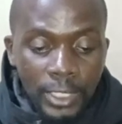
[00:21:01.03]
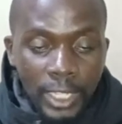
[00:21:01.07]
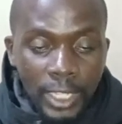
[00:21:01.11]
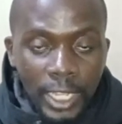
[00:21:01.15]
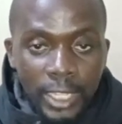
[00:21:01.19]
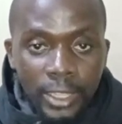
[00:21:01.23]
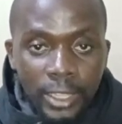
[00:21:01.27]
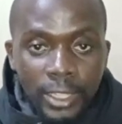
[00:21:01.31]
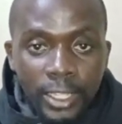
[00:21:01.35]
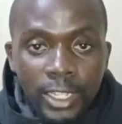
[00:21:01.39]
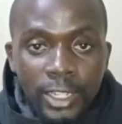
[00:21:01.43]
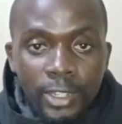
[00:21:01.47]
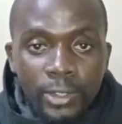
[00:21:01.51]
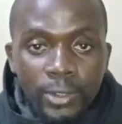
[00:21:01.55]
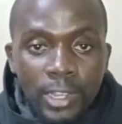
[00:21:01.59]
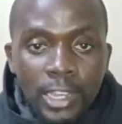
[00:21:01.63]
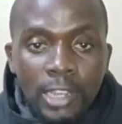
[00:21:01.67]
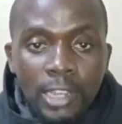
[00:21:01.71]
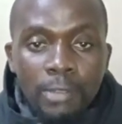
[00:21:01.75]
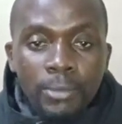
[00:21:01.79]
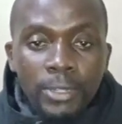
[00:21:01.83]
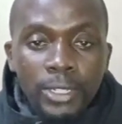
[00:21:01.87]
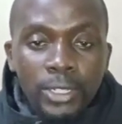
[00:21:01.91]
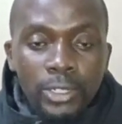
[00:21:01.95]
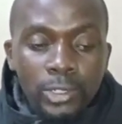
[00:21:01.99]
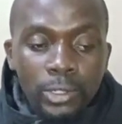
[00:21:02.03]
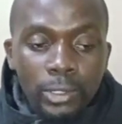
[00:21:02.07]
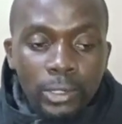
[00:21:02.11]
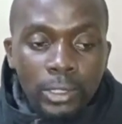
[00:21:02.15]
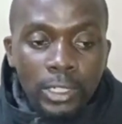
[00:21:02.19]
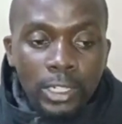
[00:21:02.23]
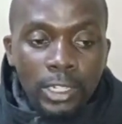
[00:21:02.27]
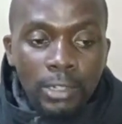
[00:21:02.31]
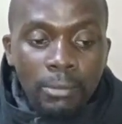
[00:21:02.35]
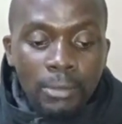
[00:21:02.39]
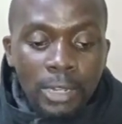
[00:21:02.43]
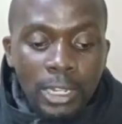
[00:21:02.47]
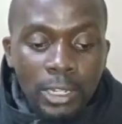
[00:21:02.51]
and then you come and talk
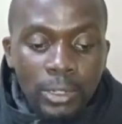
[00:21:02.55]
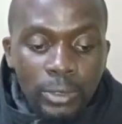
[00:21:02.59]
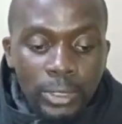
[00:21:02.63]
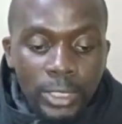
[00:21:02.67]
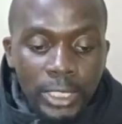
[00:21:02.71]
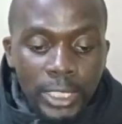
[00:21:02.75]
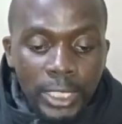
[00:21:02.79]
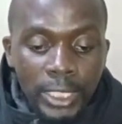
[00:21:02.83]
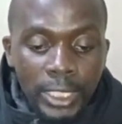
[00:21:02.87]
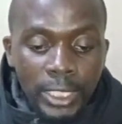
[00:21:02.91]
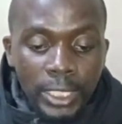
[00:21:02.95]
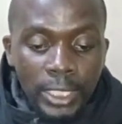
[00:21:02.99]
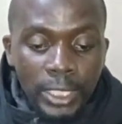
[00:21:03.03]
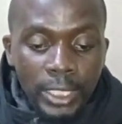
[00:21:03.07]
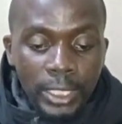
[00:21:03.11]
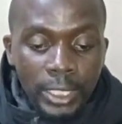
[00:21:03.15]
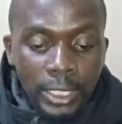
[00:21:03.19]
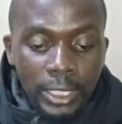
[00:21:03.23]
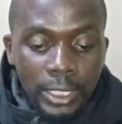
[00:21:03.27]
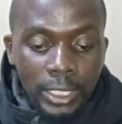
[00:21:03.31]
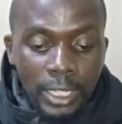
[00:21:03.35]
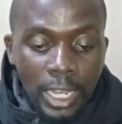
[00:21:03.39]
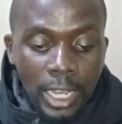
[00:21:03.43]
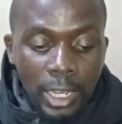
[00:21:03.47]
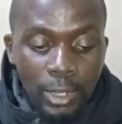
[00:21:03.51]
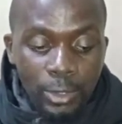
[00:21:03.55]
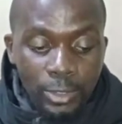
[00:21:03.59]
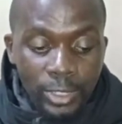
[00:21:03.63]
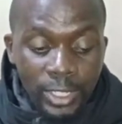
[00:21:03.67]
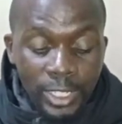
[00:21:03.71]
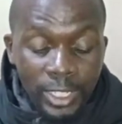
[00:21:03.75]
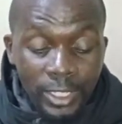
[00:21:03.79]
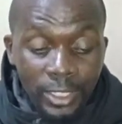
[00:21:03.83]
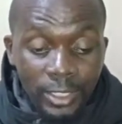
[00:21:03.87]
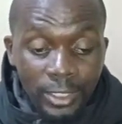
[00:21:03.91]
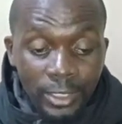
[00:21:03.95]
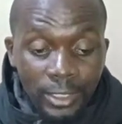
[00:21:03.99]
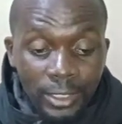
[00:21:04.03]
about
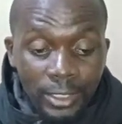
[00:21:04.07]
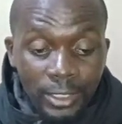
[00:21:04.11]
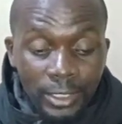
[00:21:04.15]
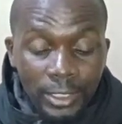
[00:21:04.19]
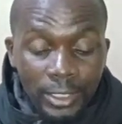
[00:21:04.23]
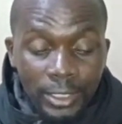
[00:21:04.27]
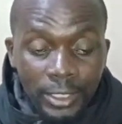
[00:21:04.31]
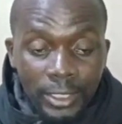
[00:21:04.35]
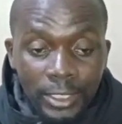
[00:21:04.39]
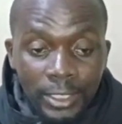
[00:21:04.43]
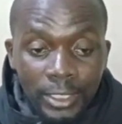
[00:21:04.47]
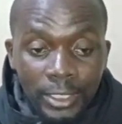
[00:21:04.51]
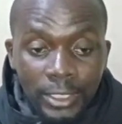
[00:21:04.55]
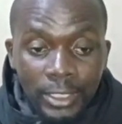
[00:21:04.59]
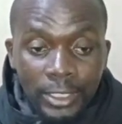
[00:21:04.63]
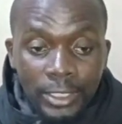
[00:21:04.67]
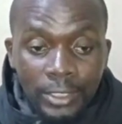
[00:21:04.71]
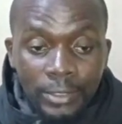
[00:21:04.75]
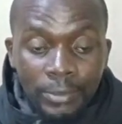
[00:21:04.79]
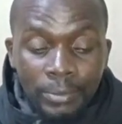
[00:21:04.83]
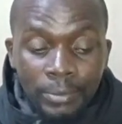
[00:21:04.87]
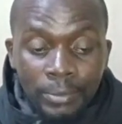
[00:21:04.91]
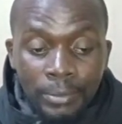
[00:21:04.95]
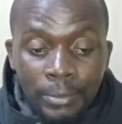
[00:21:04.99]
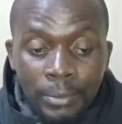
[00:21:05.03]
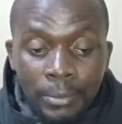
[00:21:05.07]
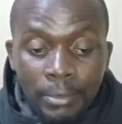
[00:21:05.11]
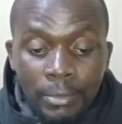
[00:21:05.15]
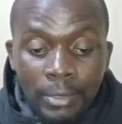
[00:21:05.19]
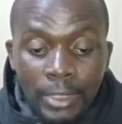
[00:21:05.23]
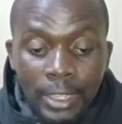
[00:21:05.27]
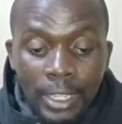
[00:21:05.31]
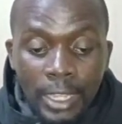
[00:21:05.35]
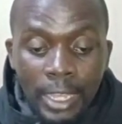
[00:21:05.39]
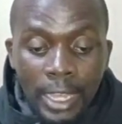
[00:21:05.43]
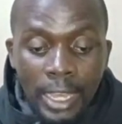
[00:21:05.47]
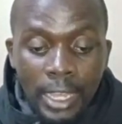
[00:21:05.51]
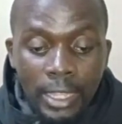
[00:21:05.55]
housing,
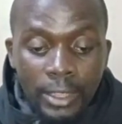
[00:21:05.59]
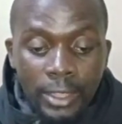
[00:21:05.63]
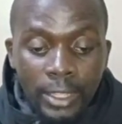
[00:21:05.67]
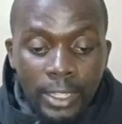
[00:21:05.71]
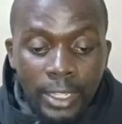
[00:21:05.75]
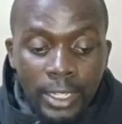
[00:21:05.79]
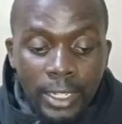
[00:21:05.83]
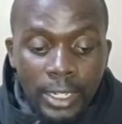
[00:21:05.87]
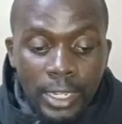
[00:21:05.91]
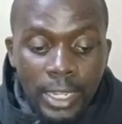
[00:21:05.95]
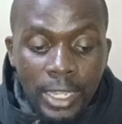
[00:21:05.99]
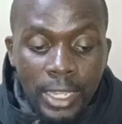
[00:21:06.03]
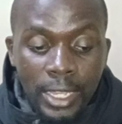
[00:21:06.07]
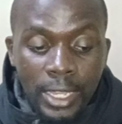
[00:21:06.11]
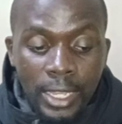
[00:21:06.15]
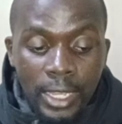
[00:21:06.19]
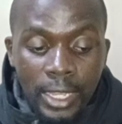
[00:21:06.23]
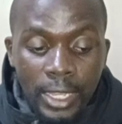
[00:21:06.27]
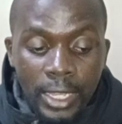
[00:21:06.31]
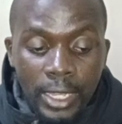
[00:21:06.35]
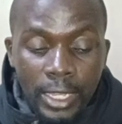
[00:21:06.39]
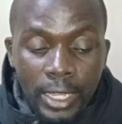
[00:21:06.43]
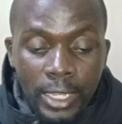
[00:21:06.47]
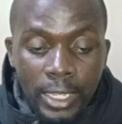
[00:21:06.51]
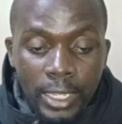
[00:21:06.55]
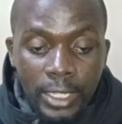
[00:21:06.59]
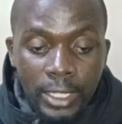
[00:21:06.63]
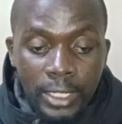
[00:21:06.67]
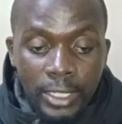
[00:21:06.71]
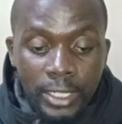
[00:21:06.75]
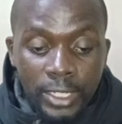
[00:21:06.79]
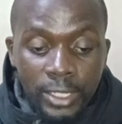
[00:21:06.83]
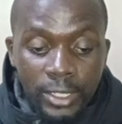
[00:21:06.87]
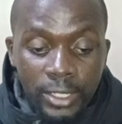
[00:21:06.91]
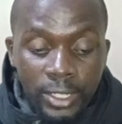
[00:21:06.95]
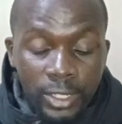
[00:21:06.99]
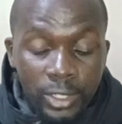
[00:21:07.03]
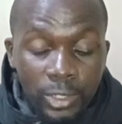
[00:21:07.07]
and then
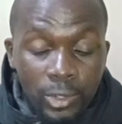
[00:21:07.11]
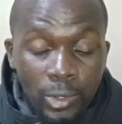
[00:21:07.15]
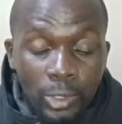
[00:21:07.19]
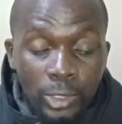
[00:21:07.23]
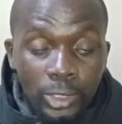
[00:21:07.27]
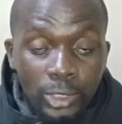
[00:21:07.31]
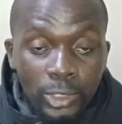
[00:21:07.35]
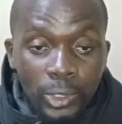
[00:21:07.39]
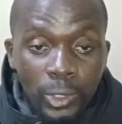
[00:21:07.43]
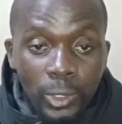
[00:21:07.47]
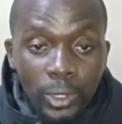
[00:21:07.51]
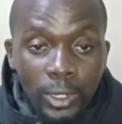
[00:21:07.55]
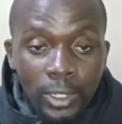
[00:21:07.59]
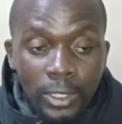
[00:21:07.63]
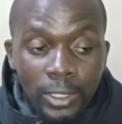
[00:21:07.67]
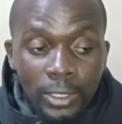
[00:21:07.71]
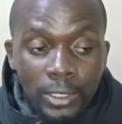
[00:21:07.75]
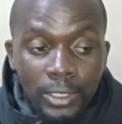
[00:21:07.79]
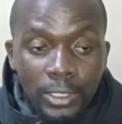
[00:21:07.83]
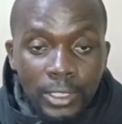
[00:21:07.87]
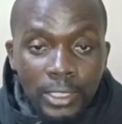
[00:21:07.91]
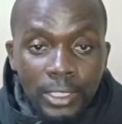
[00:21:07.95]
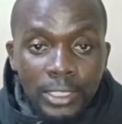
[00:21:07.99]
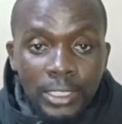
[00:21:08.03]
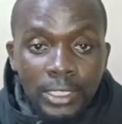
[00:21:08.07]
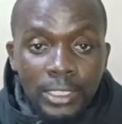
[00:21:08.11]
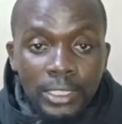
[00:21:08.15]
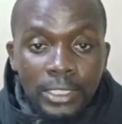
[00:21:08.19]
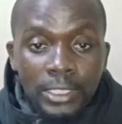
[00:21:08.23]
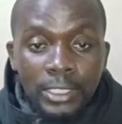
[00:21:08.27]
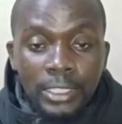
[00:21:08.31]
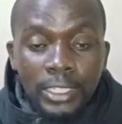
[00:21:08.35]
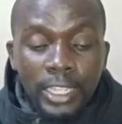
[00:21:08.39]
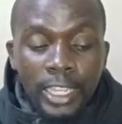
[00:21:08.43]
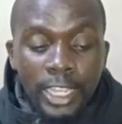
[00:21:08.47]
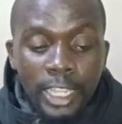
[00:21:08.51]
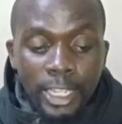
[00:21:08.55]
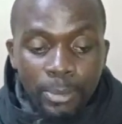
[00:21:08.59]
disease control
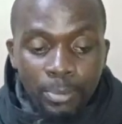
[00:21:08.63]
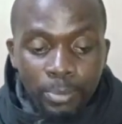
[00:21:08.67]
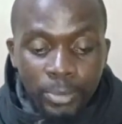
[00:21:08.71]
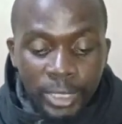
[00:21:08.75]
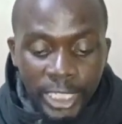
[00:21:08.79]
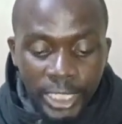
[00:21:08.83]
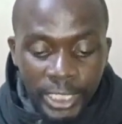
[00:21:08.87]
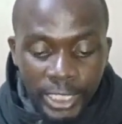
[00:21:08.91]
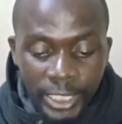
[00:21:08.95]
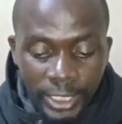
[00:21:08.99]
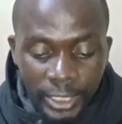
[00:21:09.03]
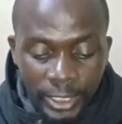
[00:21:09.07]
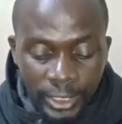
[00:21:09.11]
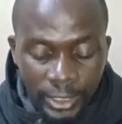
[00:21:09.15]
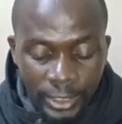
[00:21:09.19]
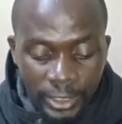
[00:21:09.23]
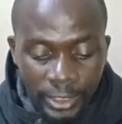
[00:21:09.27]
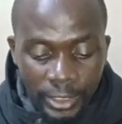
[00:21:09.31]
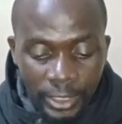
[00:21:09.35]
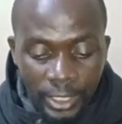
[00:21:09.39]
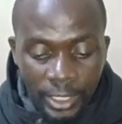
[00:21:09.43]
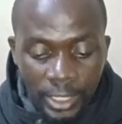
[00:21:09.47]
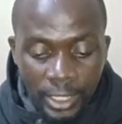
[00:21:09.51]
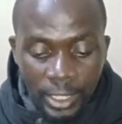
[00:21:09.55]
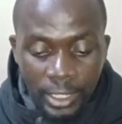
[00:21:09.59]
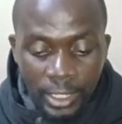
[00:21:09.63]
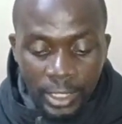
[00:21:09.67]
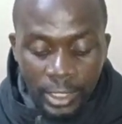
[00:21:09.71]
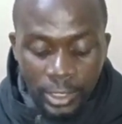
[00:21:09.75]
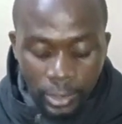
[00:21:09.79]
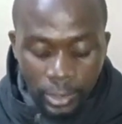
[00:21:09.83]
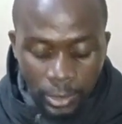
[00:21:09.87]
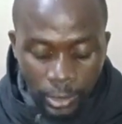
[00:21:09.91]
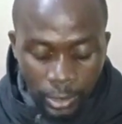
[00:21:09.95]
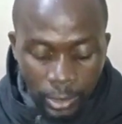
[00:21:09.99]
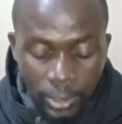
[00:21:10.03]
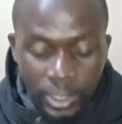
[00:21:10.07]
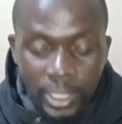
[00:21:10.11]
and breeding.
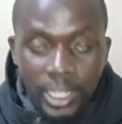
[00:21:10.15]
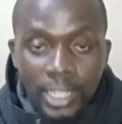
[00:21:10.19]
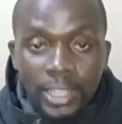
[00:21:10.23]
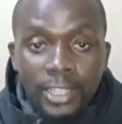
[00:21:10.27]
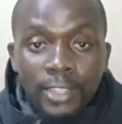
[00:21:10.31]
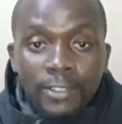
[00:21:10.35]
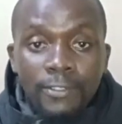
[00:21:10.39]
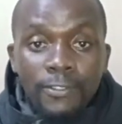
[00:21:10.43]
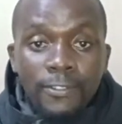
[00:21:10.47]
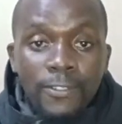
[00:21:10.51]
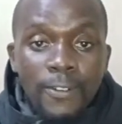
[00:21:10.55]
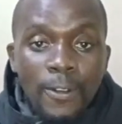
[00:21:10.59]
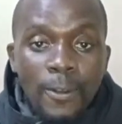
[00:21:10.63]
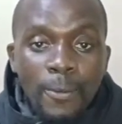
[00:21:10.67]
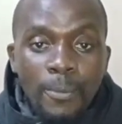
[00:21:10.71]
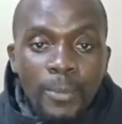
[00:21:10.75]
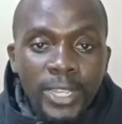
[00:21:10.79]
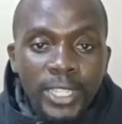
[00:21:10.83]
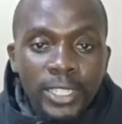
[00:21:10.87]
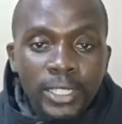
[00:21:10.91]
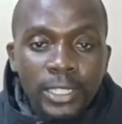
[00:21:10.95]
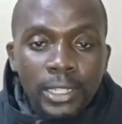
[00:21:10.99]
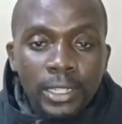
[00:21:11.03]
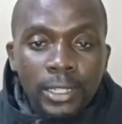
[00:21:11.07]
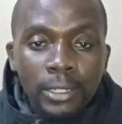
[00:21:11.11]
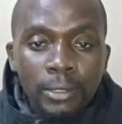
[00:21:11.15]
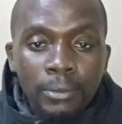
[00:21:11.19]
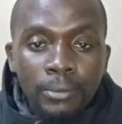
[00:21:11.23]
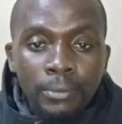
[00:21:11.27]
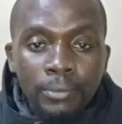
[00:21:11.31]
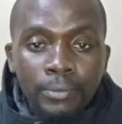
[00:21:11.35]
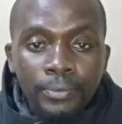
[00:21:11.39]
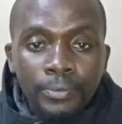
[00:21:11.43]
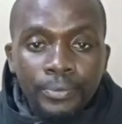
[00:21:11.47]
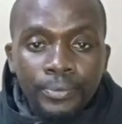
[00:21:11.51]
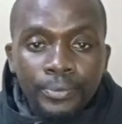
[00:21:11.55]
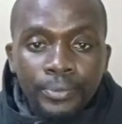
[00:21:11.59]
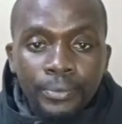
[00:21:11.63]
So those are the four major
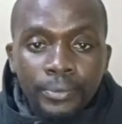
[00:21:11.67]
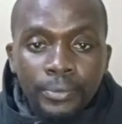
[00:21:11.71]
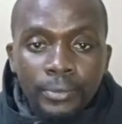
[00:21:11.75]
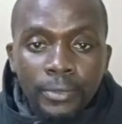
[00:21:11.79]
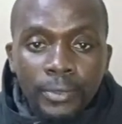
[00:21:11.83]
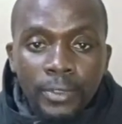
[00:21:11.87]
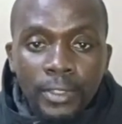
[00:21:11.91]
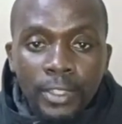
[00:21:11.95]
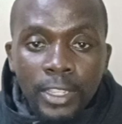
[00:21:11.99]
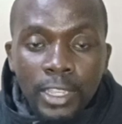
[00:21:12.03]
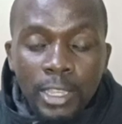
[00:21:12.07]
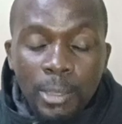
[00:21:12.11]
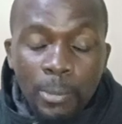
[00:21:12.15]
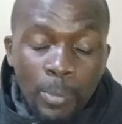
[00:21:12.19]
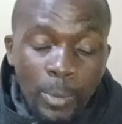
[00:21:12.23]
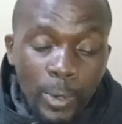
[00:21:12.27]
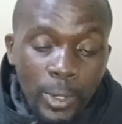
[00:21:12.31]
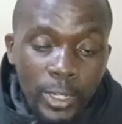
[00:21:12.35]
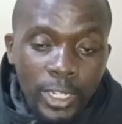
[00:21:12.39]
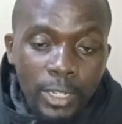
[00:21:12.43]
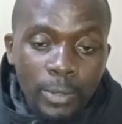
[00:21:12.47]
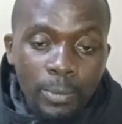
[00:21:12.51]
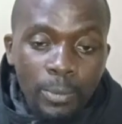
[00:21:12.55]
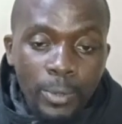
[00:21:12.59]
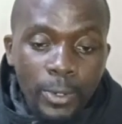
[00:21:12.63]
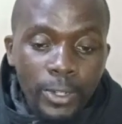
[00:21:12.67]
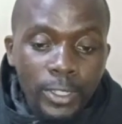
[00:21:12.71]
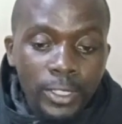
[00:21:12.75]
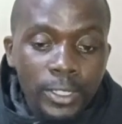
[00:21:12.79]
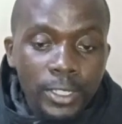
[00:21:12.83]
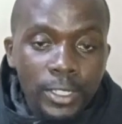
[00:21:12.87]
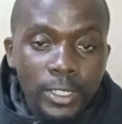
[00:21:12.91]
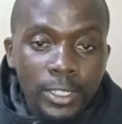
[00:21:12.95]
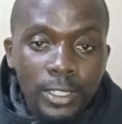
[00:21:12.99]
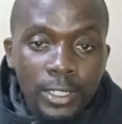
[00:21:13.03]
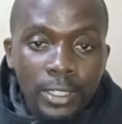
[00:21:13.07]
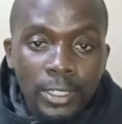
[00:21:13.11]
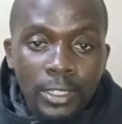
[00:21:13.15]
important
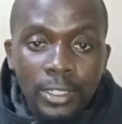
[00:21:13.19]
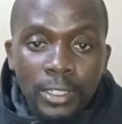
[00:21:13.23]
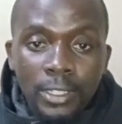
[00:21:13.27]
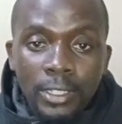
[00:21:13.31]
points,